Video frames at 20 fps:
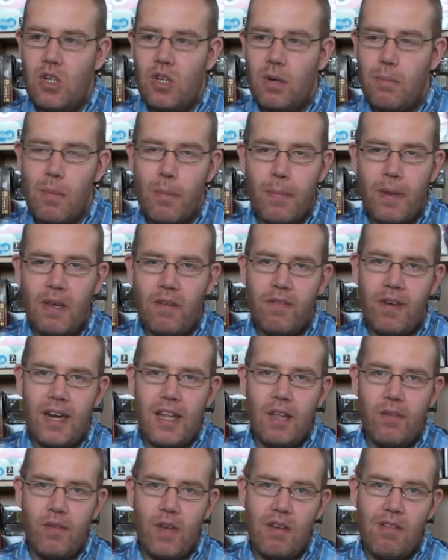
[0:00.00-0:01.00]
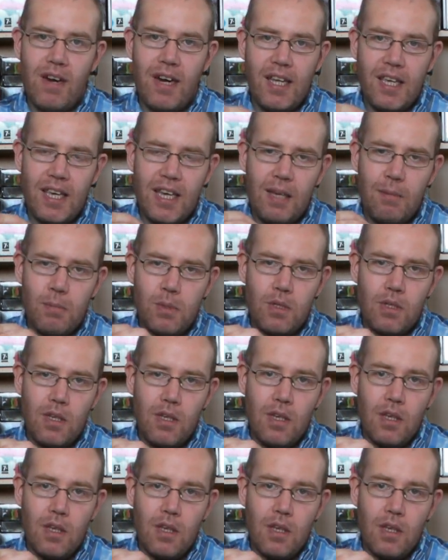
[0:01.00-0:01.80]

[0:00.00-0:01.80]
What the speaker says: I'm a big fan of the V-Rally games.